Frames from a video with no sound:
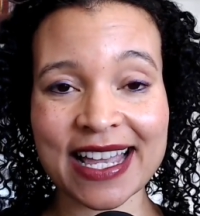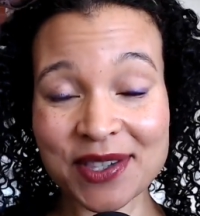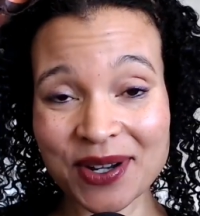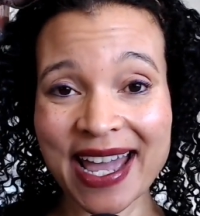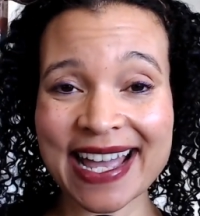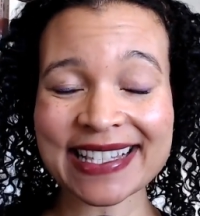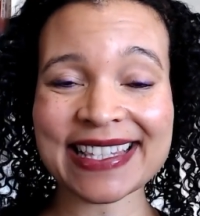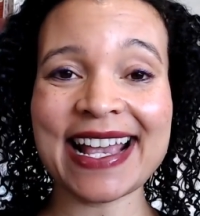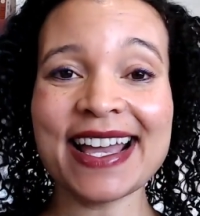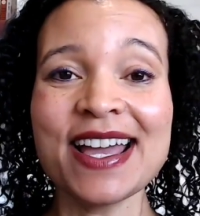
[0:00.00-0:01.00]
okay? It's
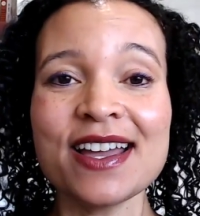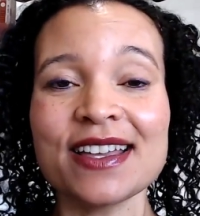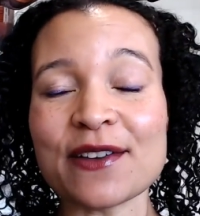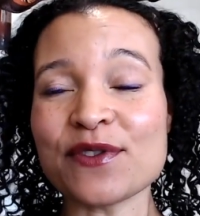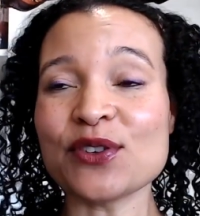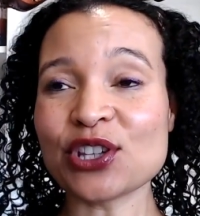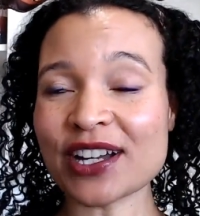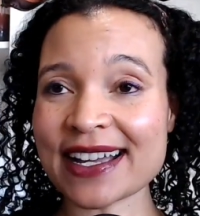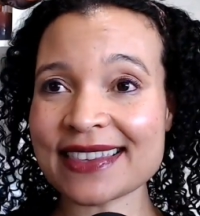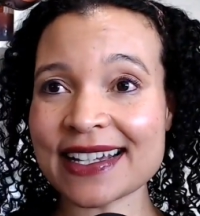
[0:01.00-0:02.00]
like if you look
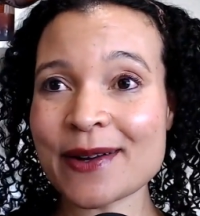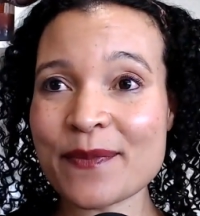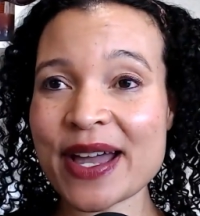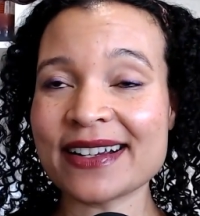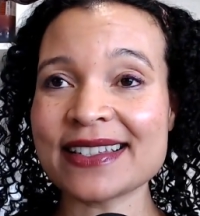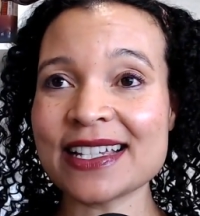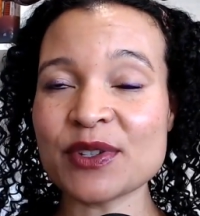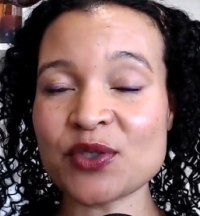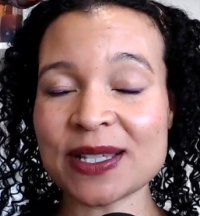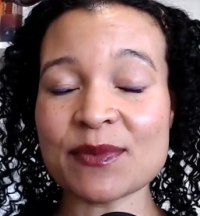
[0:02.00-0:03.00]
at the comparison
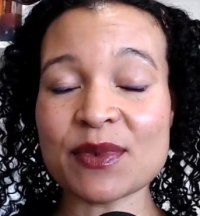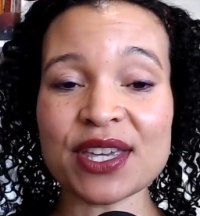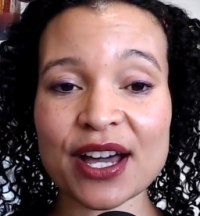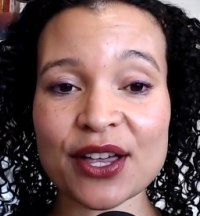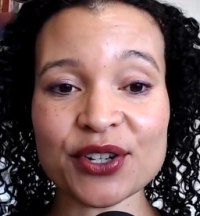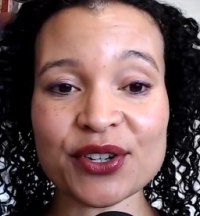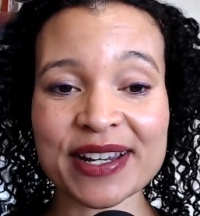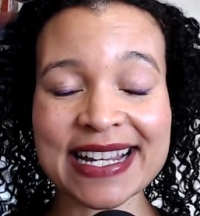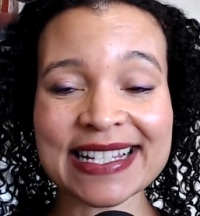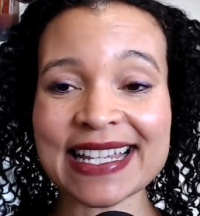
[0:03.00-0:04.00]
between some of the other
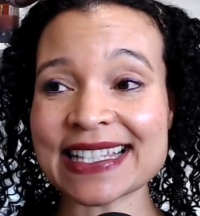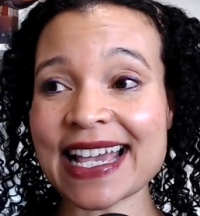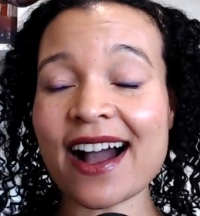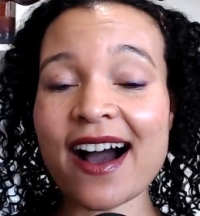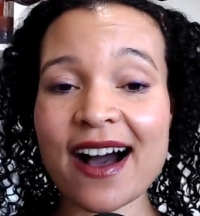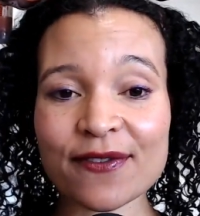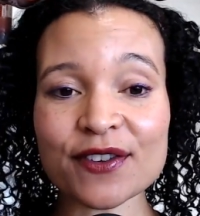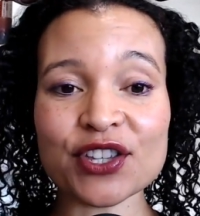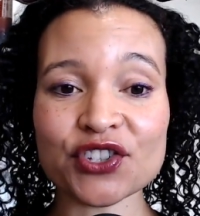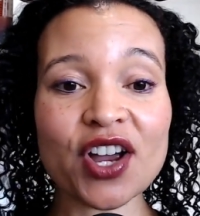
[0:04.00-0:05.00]
greens, it's like off of
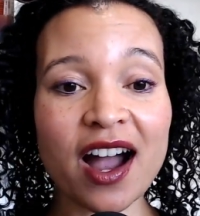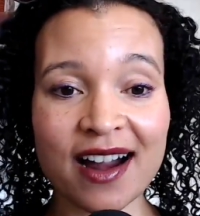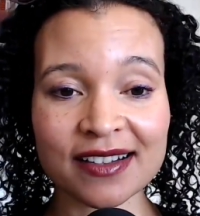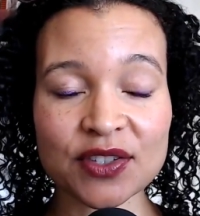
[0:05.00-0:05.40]
the chart.